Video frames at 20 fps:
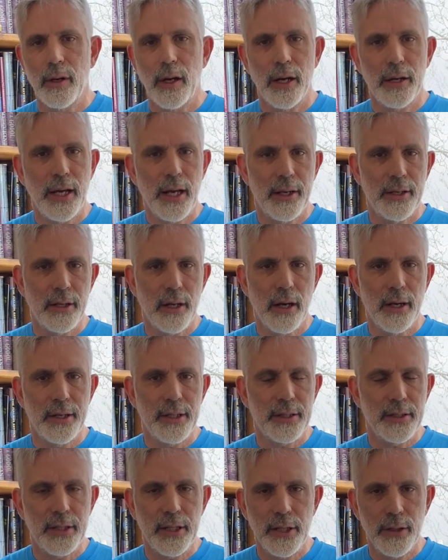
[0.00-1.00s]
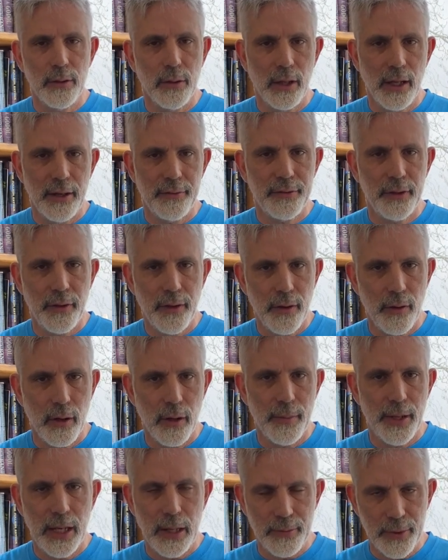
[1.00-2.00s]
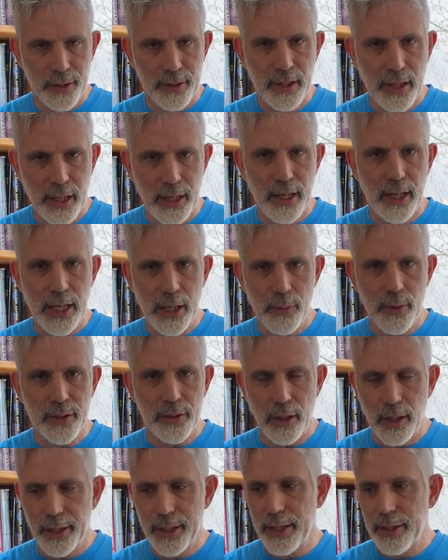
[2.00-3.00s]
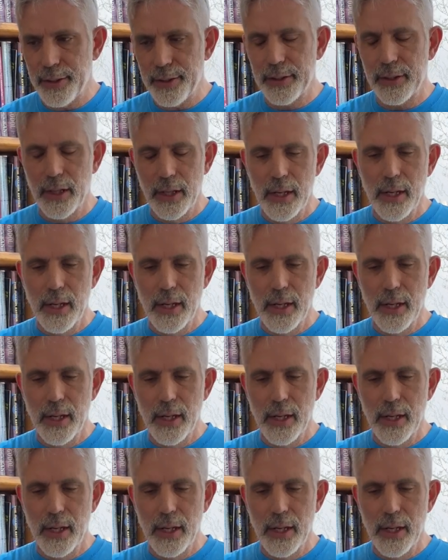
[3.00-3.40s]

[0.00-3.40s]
on his tiul after the army. I'm just kidding. He was on his